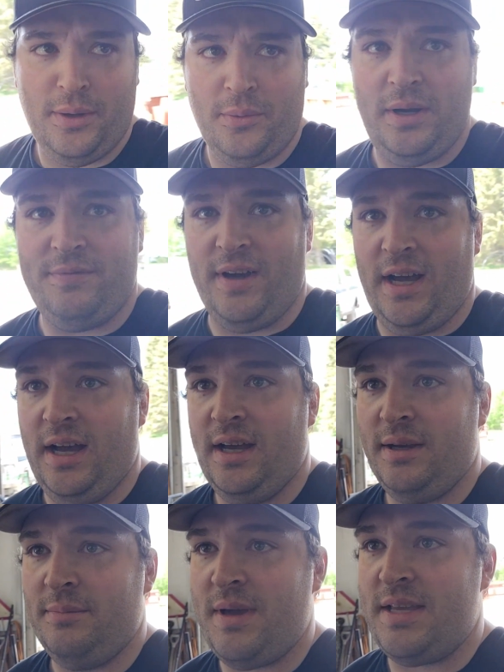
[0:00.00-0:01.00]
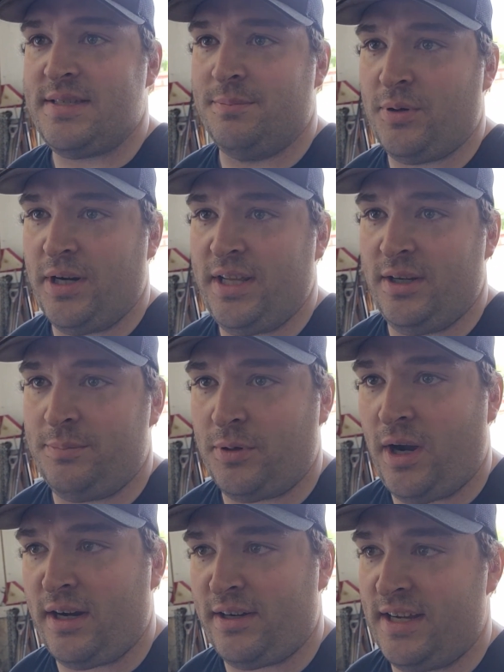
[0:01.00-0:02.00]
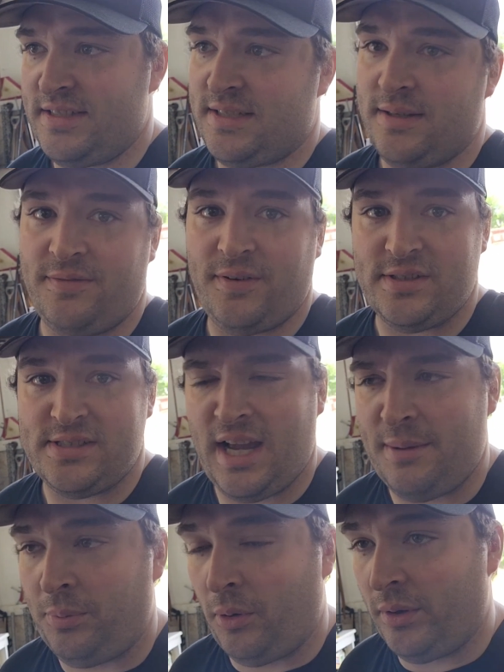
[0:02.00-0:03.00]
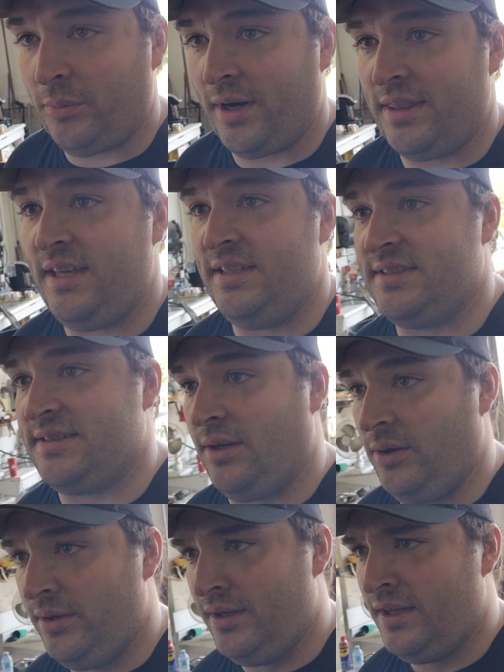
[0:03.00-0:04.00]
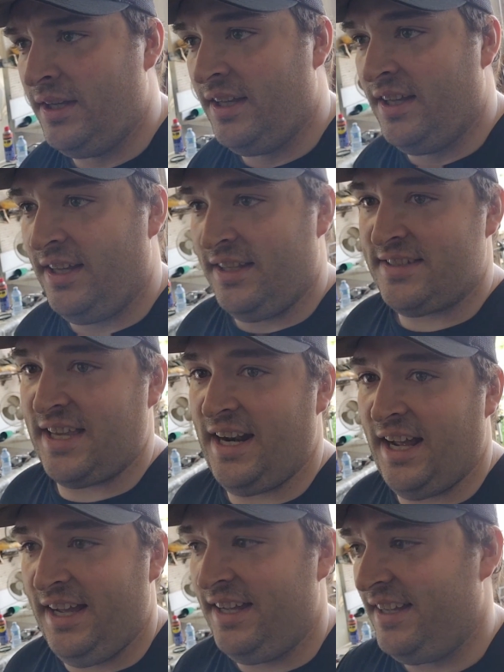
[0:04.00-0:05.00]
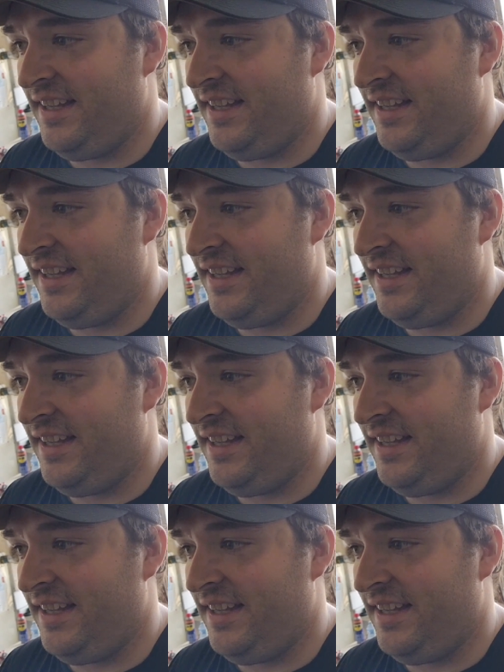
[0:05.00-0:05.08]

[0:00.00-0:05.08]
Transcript: we've made some pretty good progress. First time pulling one of these, so it's kind of,